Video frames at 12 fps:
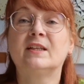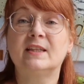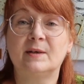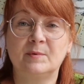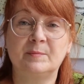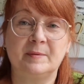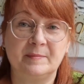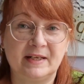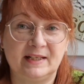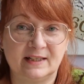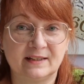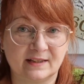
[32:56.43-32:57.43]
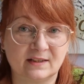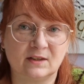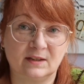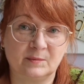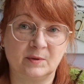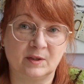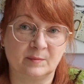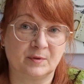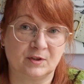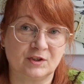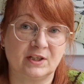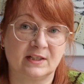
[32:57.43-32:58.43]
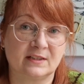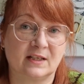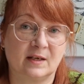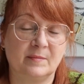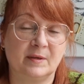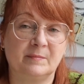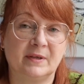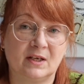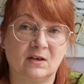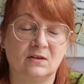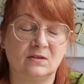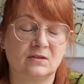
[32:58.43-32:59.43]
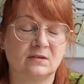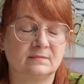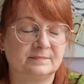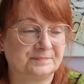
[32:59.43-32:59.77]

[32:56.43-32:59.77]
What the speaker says: There will be many other colour work projects coming, because